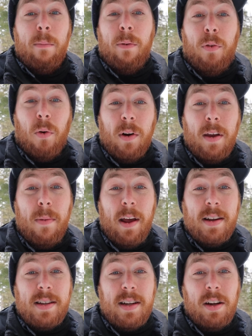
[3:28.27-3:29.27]
Before he
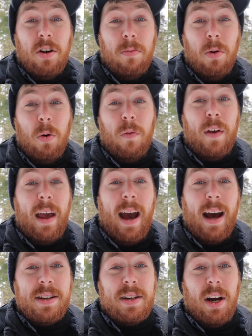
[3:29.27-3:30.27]
made a single move, he
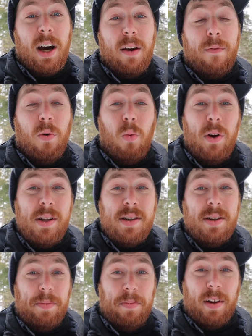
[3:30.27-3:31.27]
asked God for
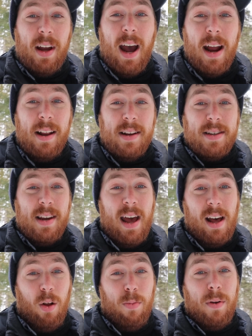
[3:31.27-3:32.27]
wisdom, guidance, and
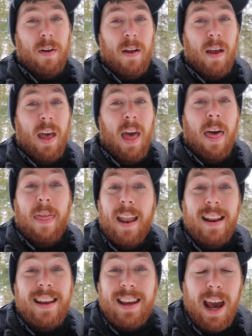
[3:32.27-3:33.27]
help.
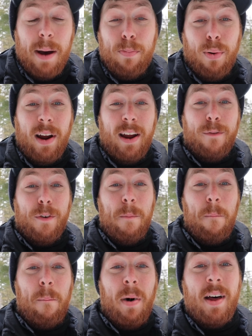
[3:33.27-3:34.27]
Then he kept praying for
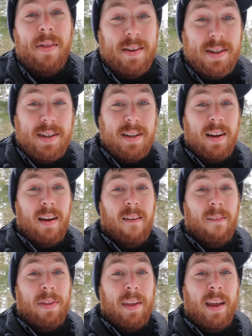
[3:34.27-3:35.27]
months.
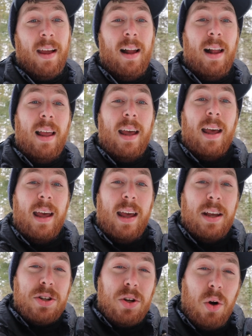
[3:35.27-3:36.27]

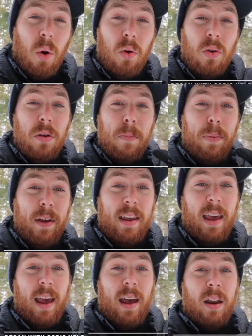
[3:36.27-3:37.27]
His goal
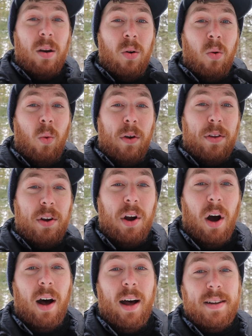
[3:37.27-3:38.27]
began with
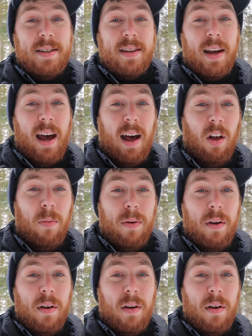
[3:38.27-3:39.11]
God's help.